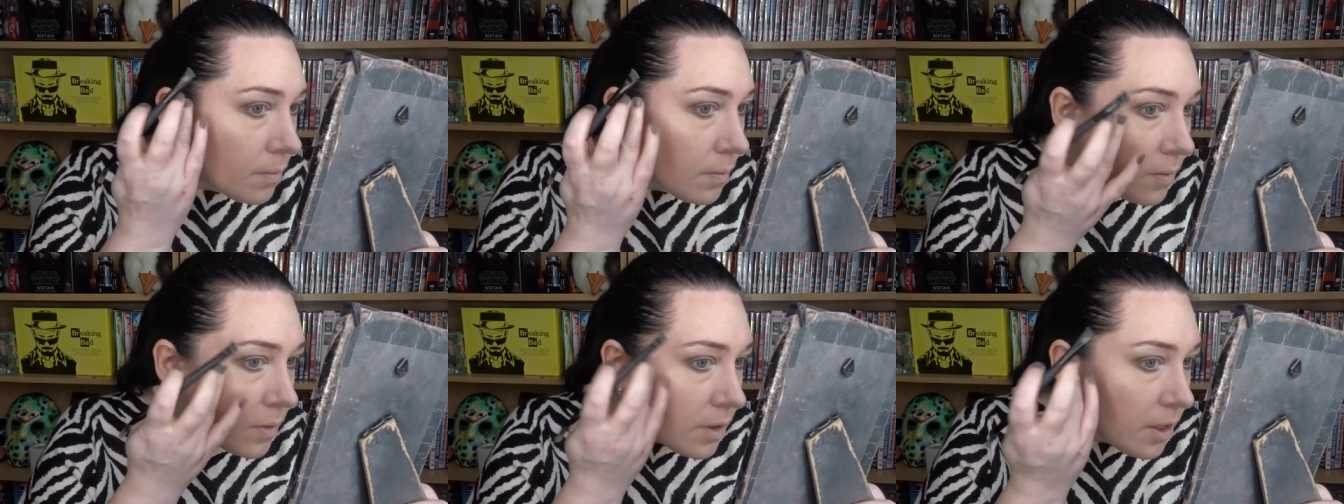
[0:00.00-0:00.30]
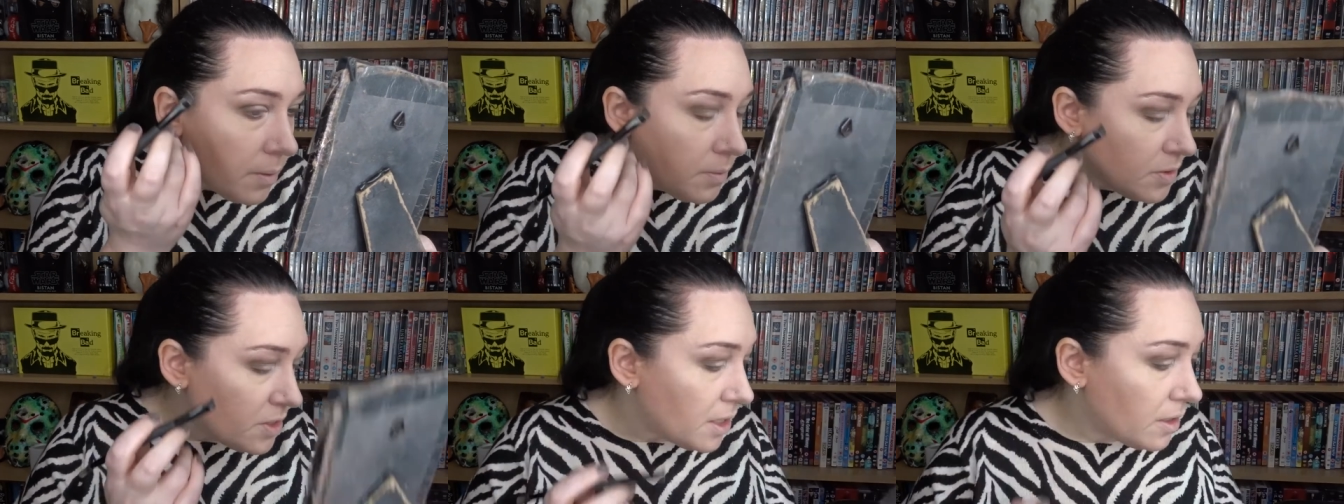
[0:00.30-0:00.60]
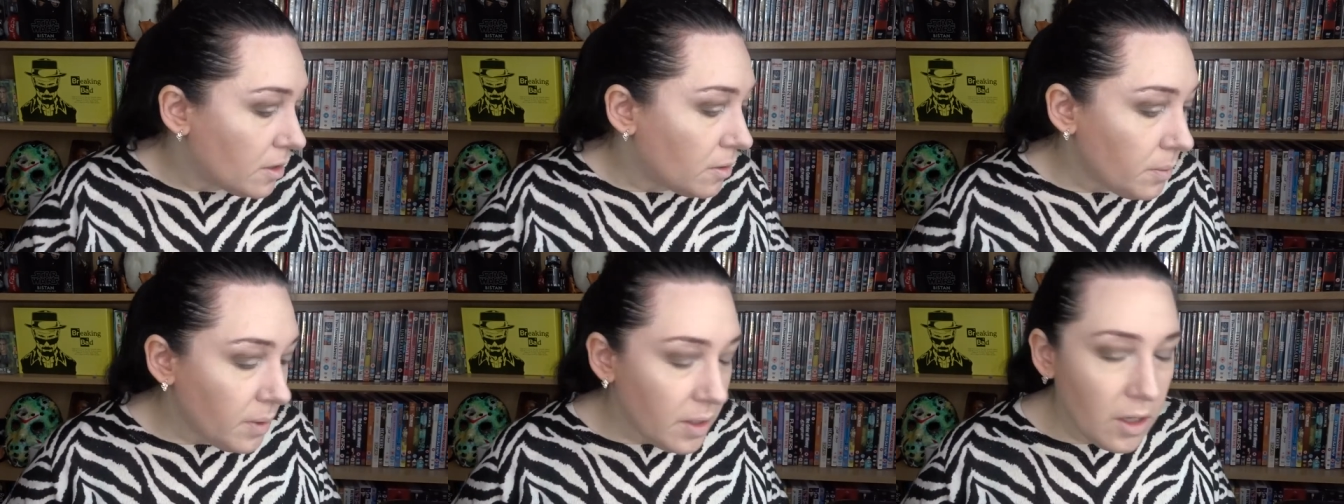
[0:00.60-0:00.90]
kept
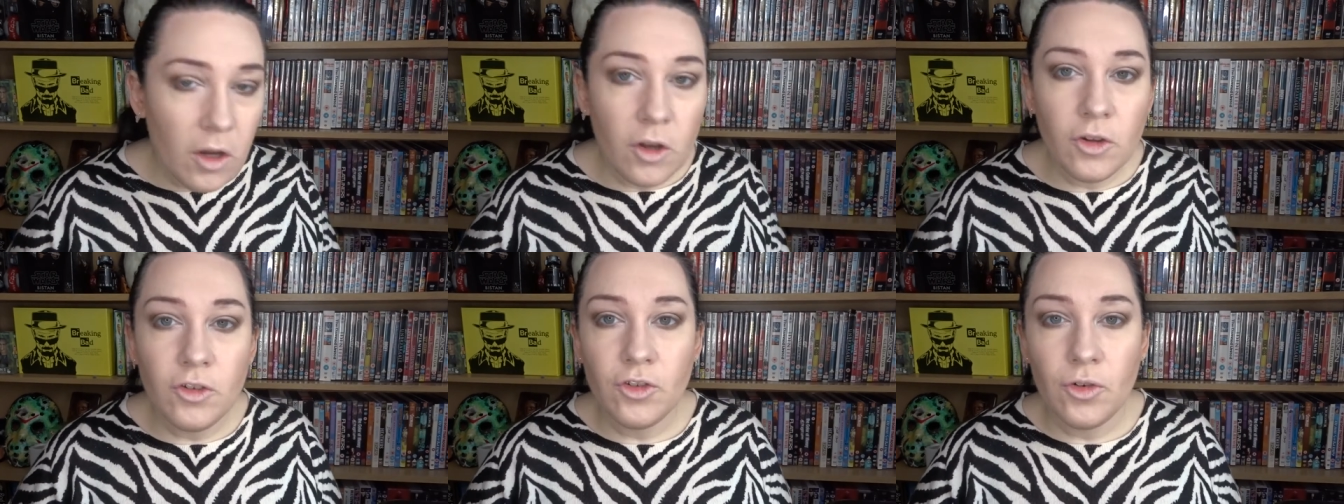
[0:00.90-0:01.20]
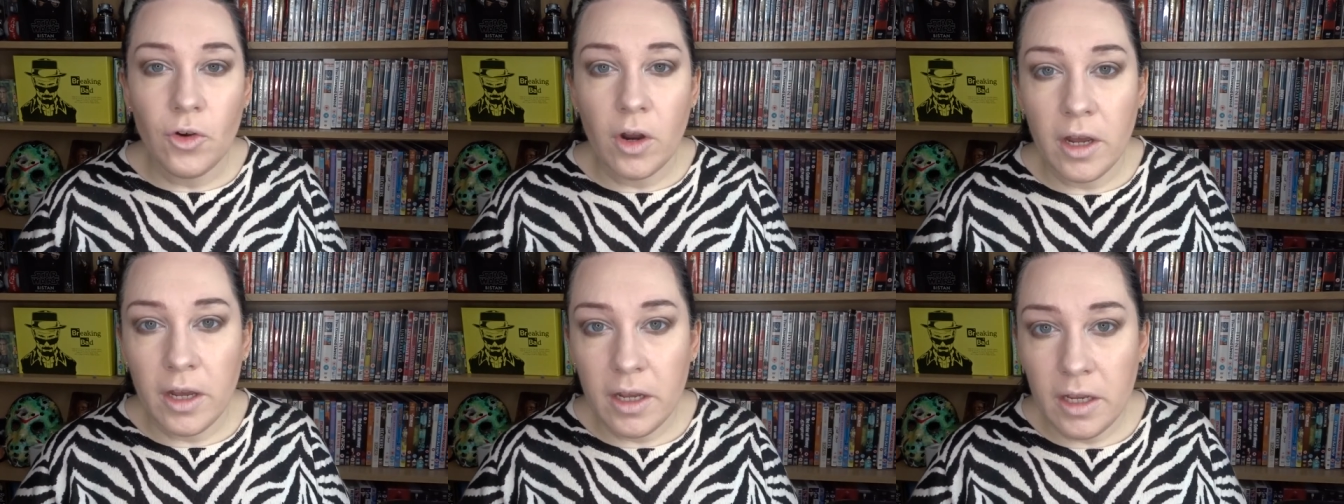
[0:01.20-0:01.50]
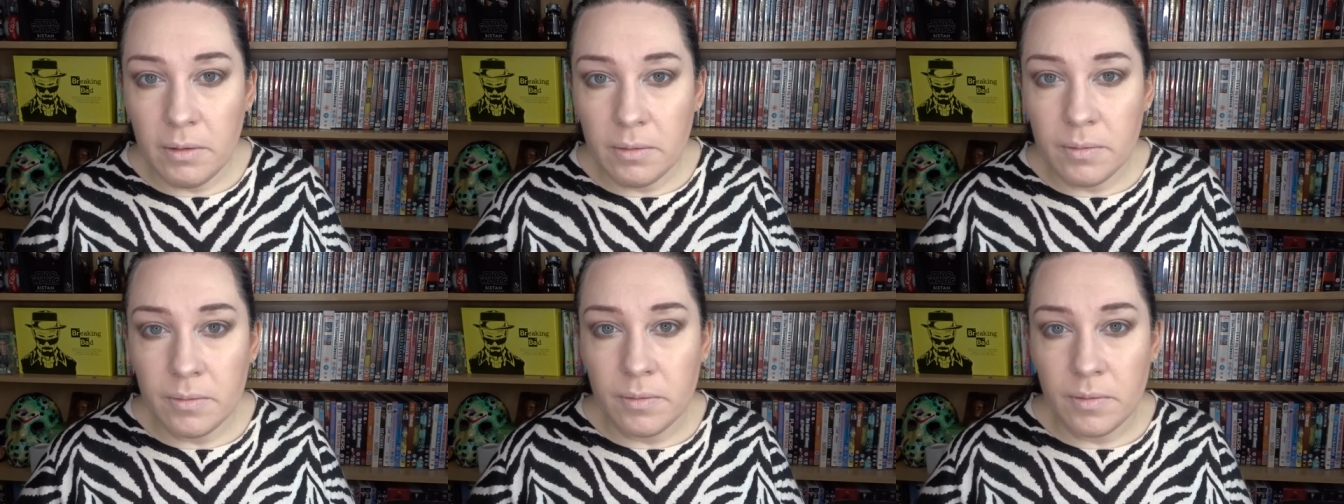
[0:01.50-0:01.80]
telling me how
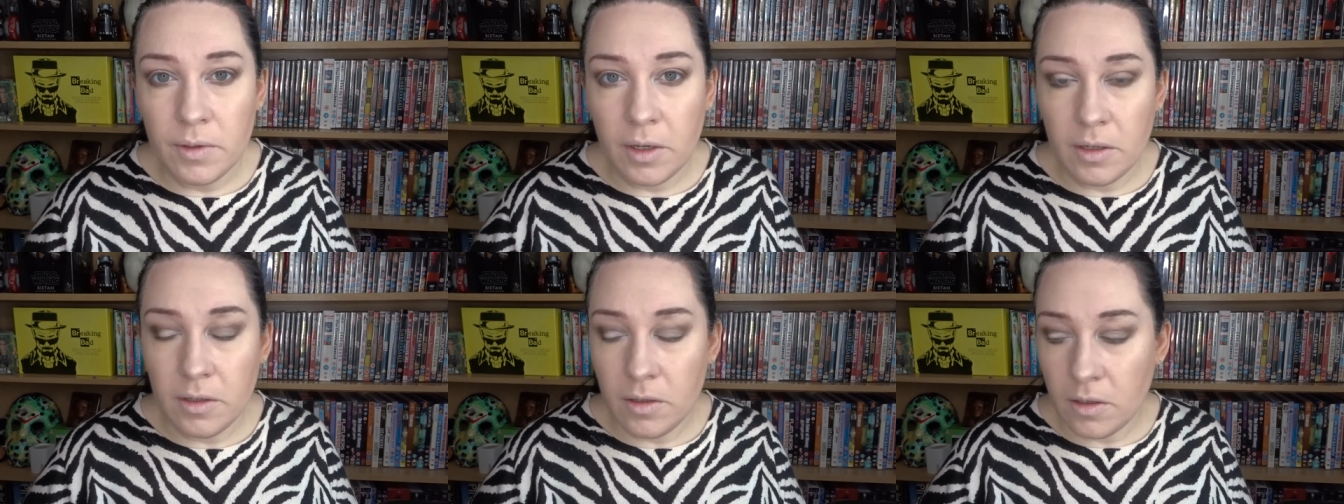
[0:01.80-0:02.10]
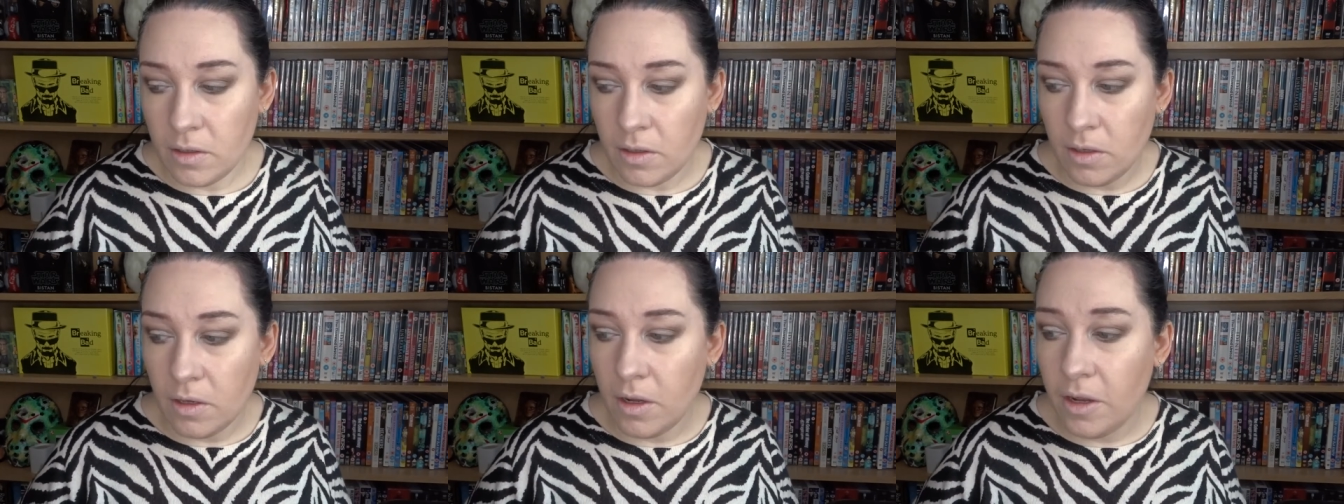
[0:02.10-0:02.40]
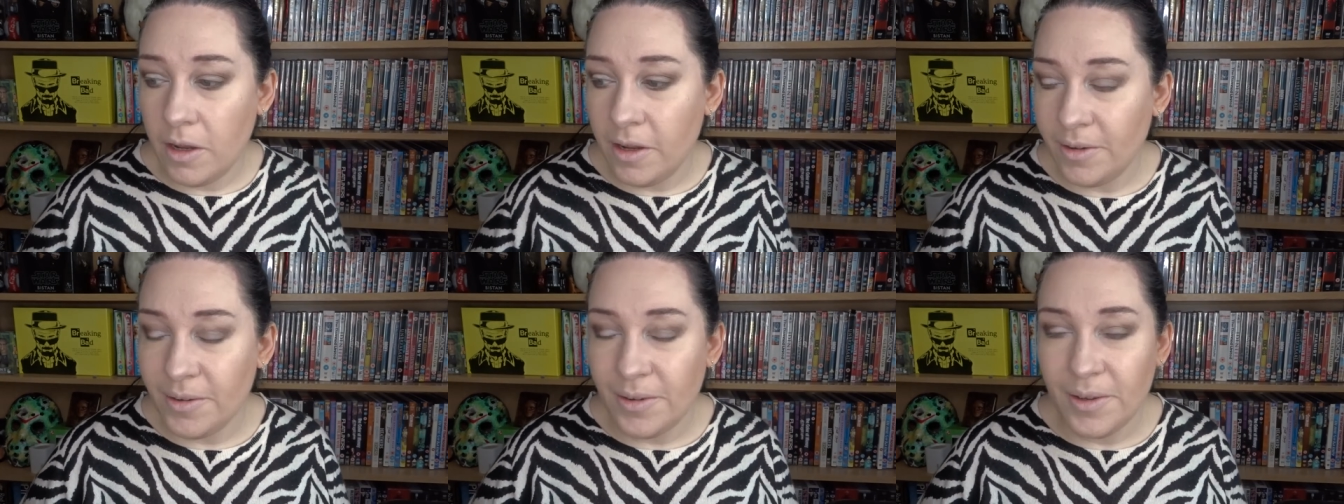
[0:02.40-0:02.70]
dry and
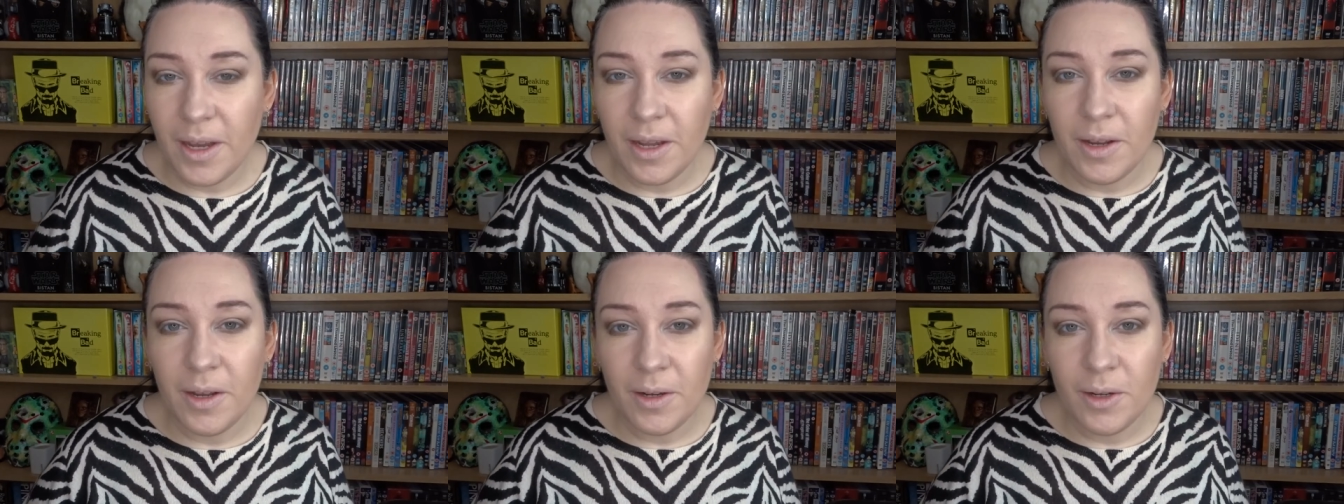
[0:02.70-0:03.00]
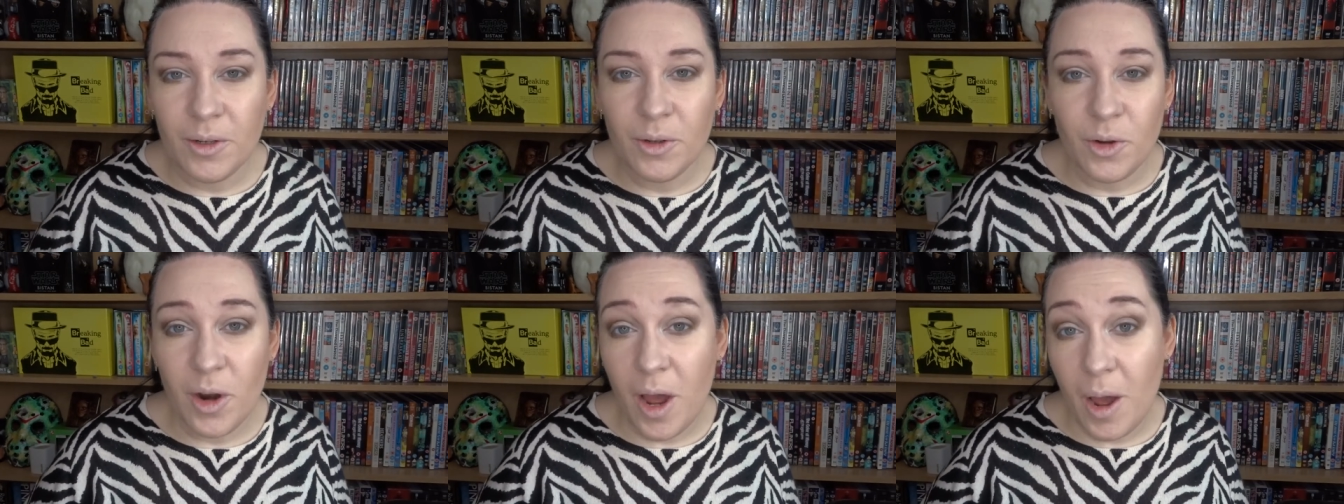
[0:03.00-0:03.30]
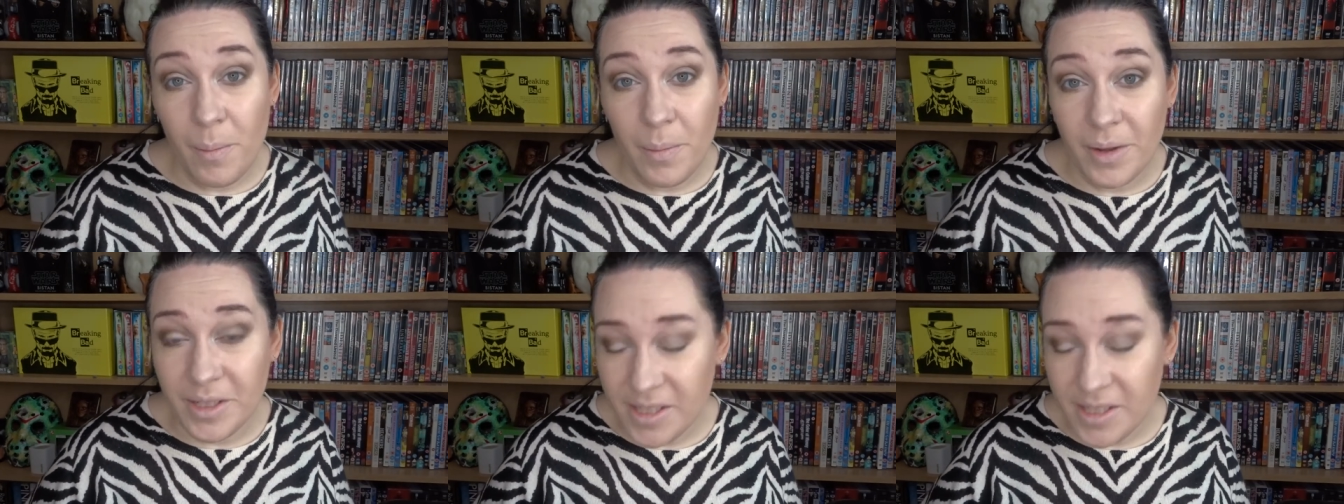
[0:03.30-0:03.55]
crap my